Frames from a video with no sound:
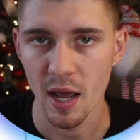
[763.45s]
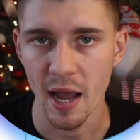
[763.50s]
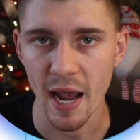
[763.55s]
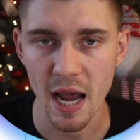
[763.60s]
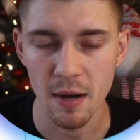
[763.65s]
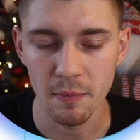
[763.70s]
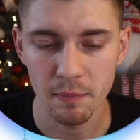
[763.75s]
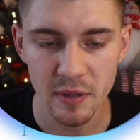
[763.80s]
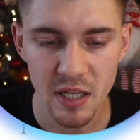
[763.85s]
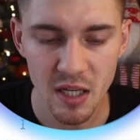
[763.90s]

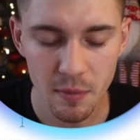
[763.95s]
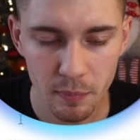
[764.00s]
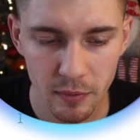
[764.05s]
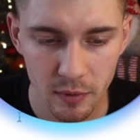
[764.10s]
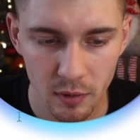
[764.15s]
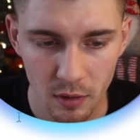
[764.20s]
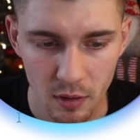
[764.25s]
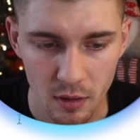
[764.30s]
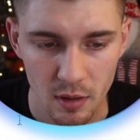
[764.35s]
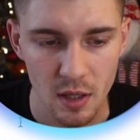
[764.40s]
And
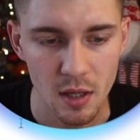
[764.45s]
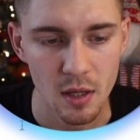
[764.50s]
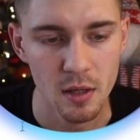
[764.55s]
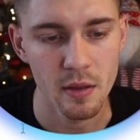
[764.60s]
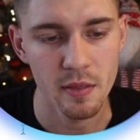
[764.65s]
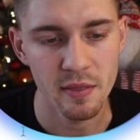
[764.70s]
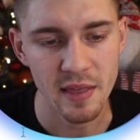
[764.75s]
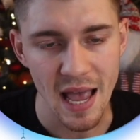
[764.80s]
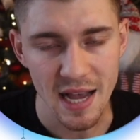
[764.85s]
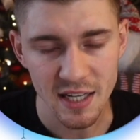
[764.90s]
people,
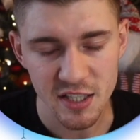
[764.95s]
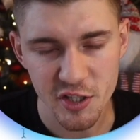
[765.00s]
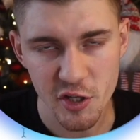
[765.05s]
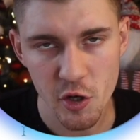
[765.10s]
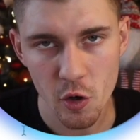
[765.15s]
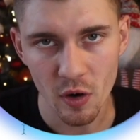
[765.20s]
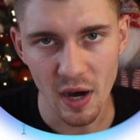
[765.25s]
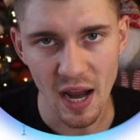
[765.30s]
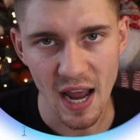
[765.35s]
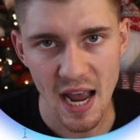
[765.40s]
thanks to
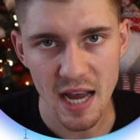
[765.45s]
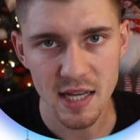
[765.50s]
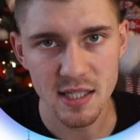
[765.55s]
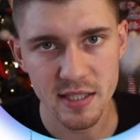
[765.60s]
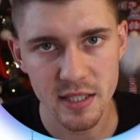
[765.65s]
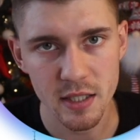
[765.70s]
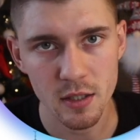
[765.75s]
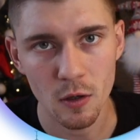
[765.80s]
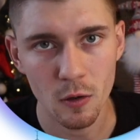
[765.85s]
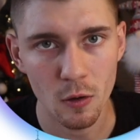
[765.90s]
your
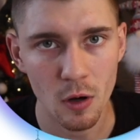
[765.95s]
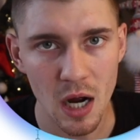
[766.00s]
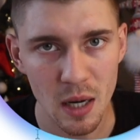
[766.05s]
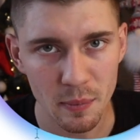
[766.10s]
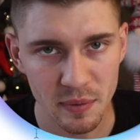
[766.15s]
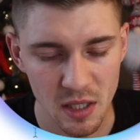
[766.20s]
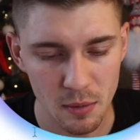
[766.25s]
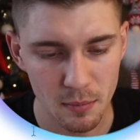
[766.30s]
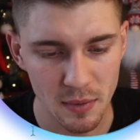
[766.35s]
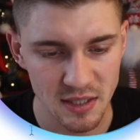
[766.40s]
SEO
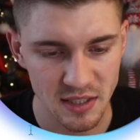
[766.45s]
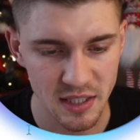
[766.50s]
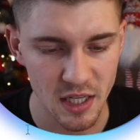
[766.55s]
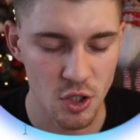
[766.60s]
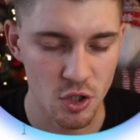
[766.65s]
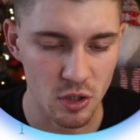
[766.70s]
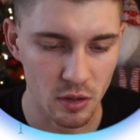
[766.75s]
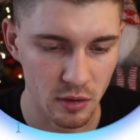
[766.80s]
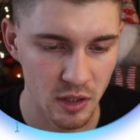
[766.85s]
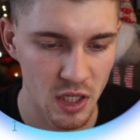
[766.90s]

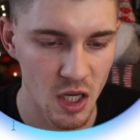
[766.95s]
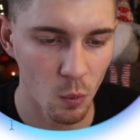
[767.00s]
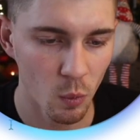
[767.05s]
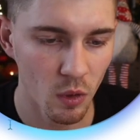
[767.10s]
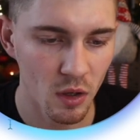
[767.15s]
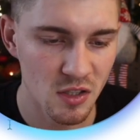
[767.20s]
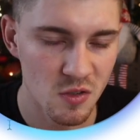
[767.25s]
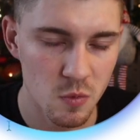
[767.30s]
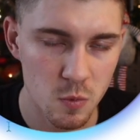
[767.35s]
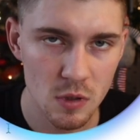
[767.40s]
optimization
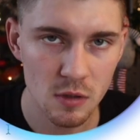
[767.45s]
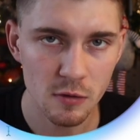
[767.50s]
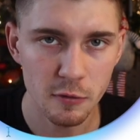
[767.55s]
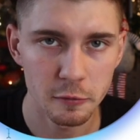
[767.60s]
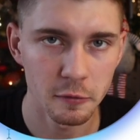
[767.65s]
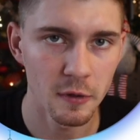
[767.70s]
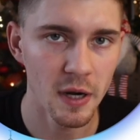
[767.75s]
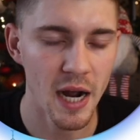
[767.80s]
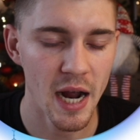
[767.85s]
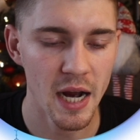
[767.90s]
keywords, will
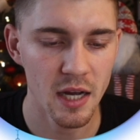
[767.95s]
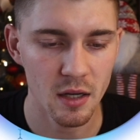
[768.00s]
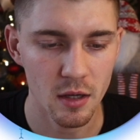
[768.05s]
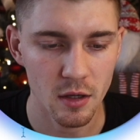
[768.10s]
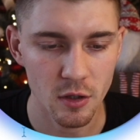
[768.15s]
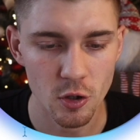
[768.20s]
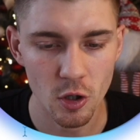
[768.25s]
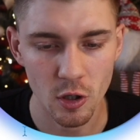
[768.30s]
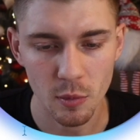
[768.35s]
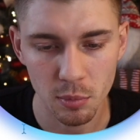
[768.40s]
find
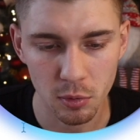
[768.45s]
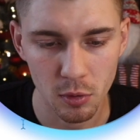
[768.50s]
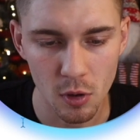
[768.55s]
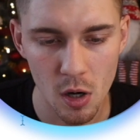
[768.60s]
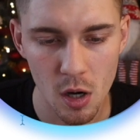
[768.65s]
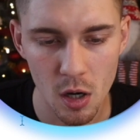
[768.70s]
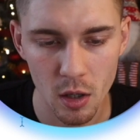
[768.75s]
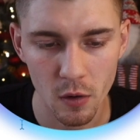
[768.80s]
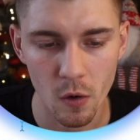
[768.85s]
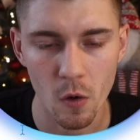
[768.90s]
your
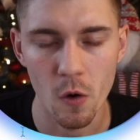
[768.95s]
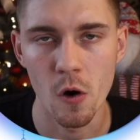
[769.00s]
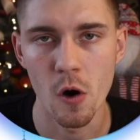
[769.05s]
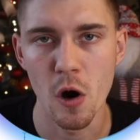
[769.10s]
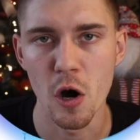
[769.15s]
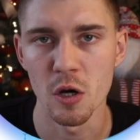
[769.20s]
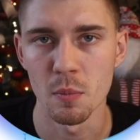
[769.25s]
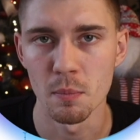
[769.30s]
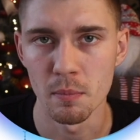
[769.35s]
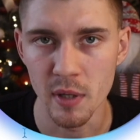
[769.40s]
blog
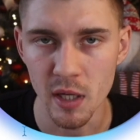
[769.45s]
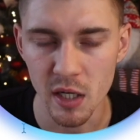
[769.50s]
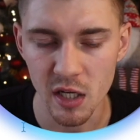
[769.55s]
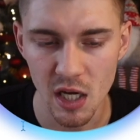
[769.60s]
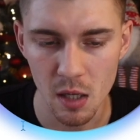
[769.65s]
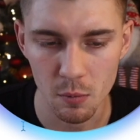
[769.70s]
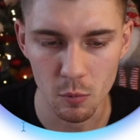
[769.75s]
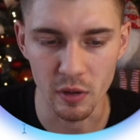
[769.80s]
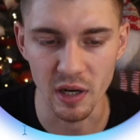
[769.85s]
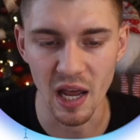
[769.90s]
on
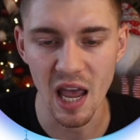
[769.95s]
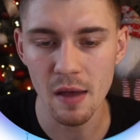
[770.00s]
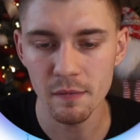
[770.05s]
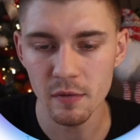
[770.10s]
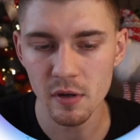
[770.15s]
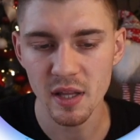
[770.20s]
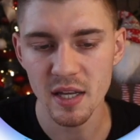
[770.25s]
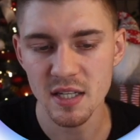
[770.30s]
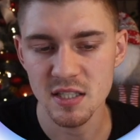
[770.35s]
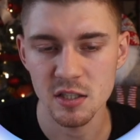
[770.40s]
Medium
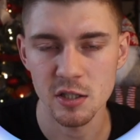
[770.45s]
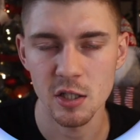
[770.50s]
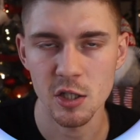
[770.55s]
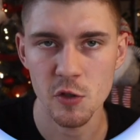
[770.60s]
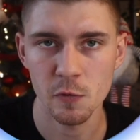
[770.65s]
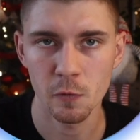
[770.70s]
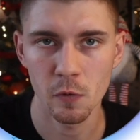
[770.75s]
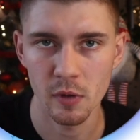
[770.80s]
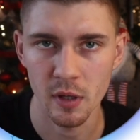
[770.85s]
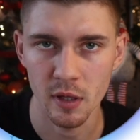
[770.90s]
whenever they
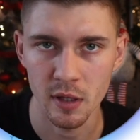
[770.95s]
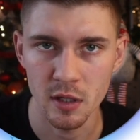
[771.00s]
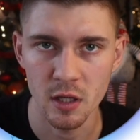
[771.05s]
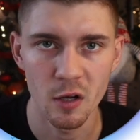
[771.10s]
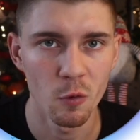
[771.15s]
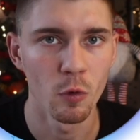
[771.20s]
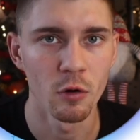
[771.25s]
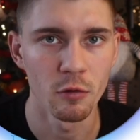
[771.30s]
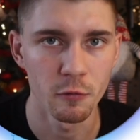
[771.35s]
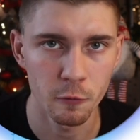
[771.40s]
search for the
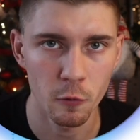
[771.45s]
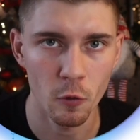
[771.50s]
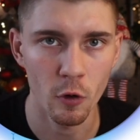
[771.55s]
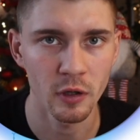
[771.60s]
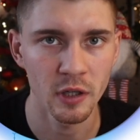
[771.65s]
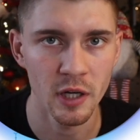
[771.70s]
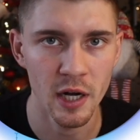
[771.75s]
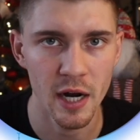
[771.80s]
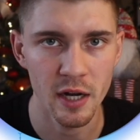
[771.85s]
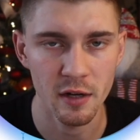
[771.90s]
keyword
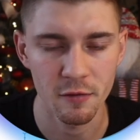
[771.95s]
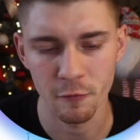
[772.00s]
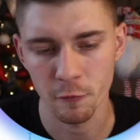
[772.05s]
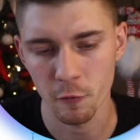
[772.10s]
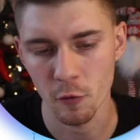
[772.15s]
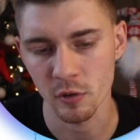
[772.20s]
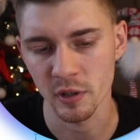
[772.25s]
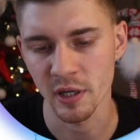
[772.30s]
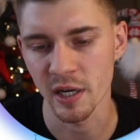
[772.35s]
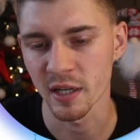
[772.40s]
Fortnite,
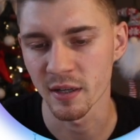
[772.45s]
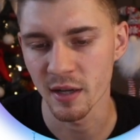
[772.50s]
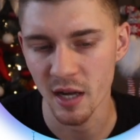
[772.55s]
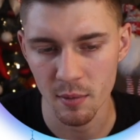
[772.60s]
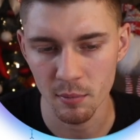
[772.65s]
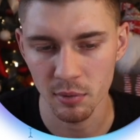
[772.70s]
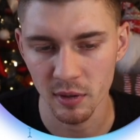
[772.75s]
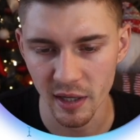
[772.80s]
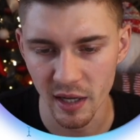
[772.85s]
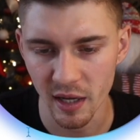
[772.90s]
Fortnite
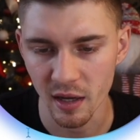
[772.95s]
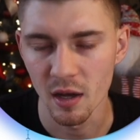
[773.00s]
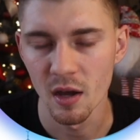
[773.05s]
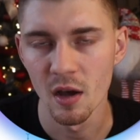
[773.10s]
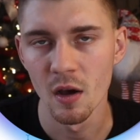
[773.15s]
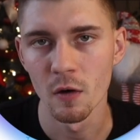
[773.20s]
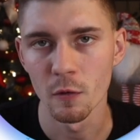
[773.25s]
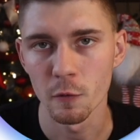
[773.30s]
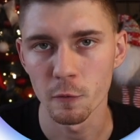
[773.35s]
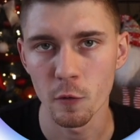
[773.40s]
gameplay,
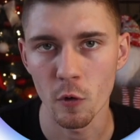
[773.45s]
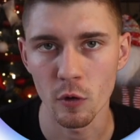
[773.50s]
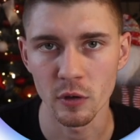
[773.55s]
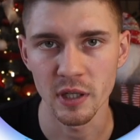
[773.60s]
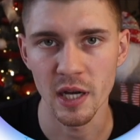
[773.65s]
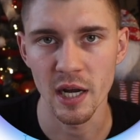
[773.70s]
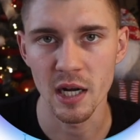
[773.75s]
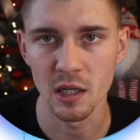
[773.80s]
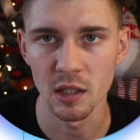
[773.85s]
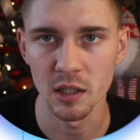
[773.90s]

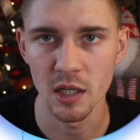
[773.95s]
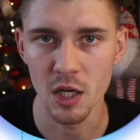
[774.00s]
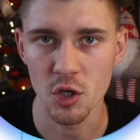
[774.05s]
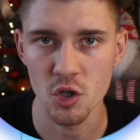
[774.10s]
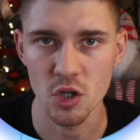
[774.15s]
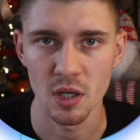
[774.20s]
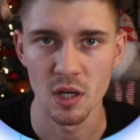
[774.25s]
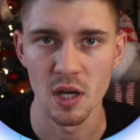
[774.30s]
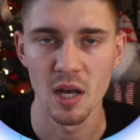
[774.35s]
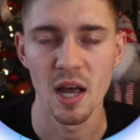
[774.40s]
Fortnite glitch,